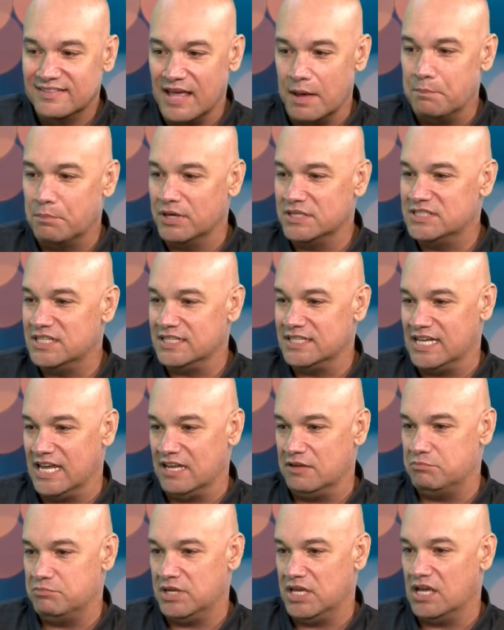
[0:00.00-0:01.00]
that budget
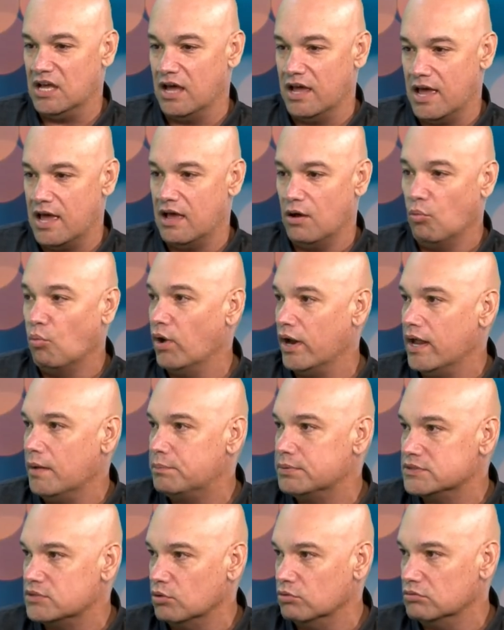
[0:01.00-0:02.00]
gave me a, uh, one
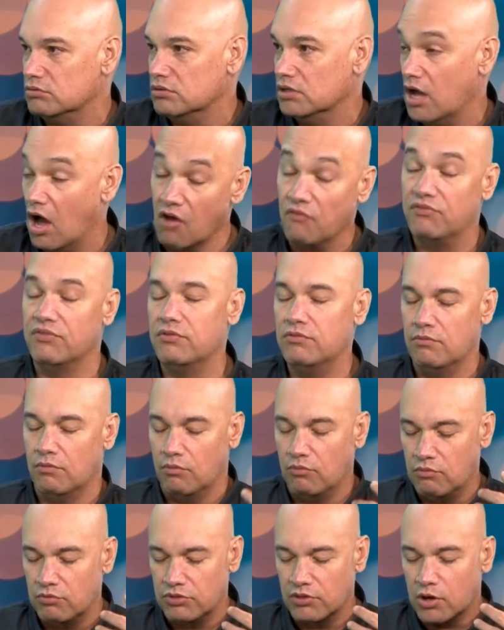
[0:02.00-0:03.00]
episode of
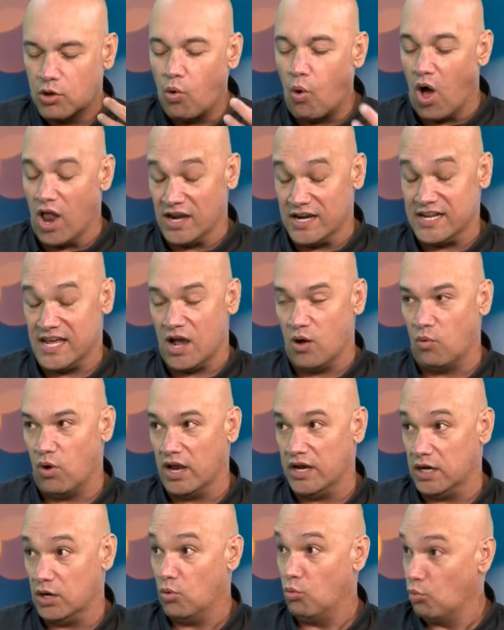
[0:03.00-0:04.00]
the quality I
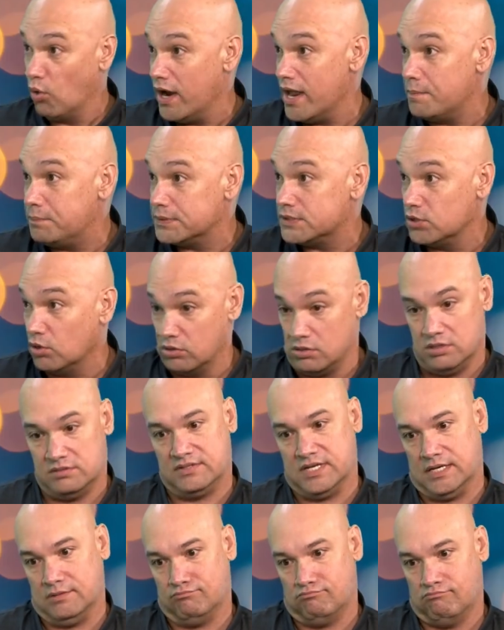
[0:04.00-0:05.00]
wanted. One episode. I was
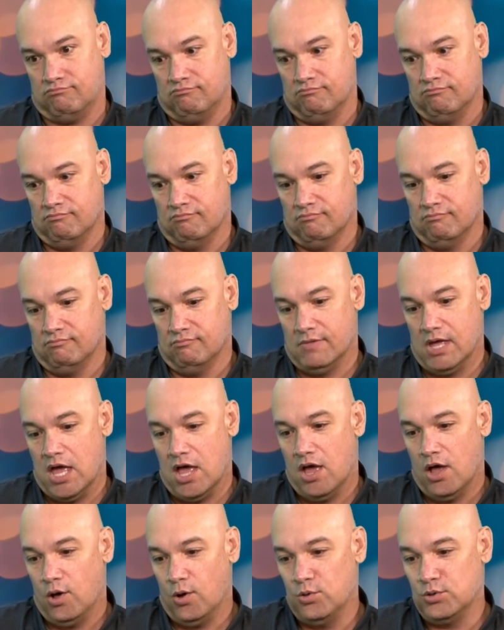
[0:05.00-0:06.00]
like,
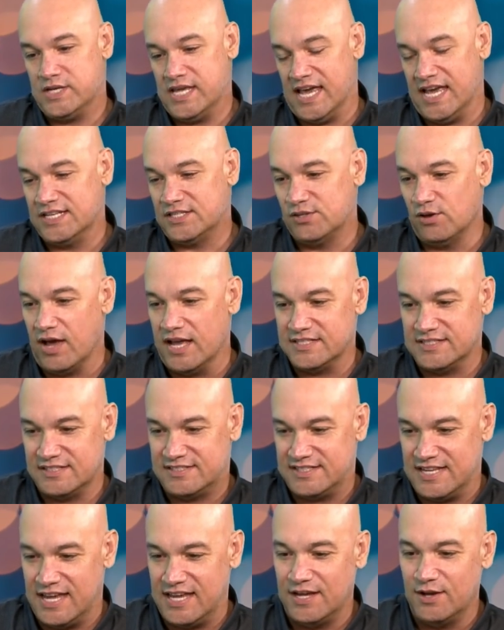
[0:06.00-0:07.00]
Okay, so as the
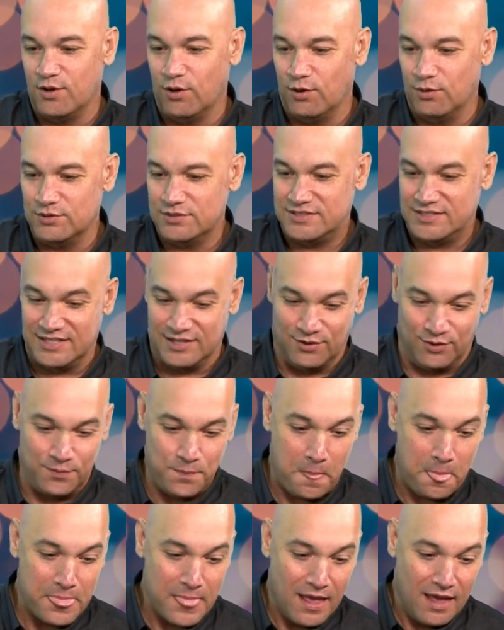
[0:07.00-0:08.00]
saying goes, you know,
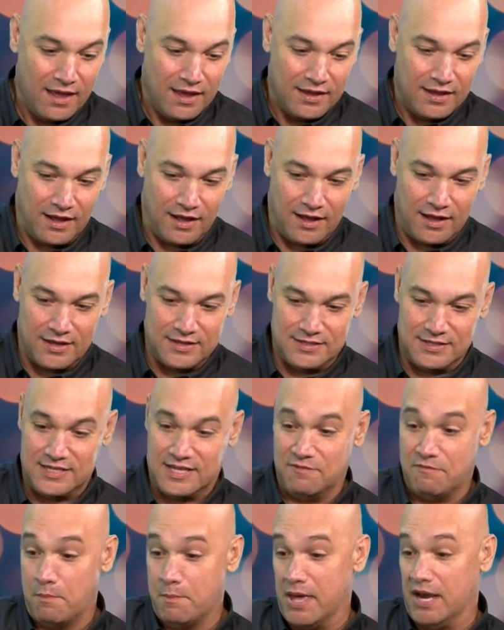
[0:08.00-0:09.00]
uh, you
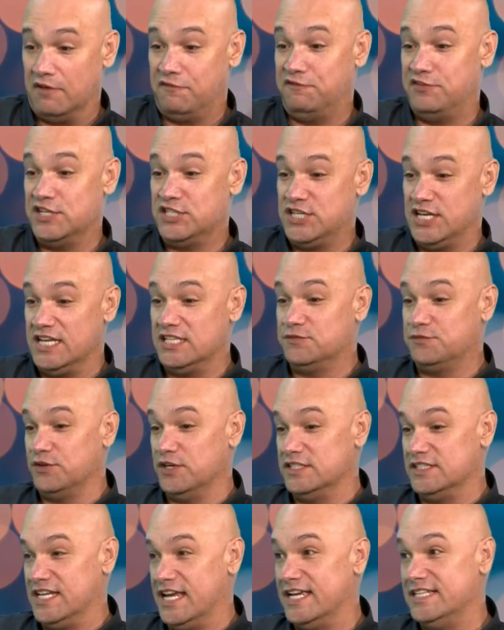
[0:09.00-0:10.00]
give a man a fish, he eats for a
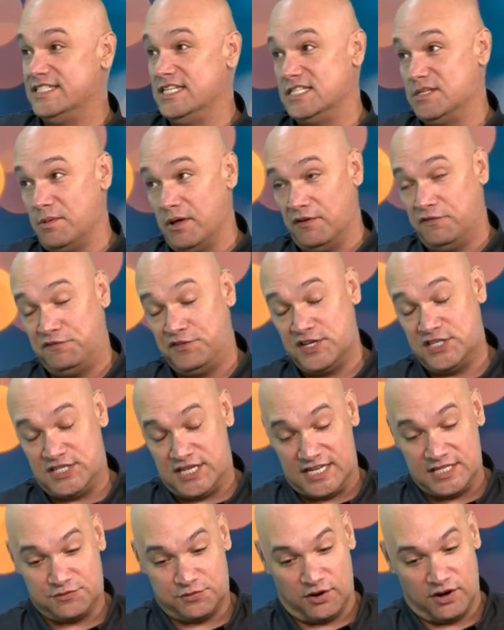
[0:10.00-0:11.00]
day, teach him how to fish, he
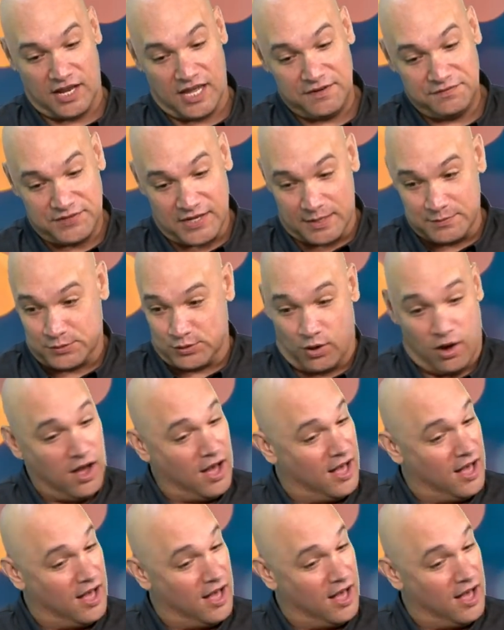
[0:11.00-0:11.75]
eats for a lifetime. So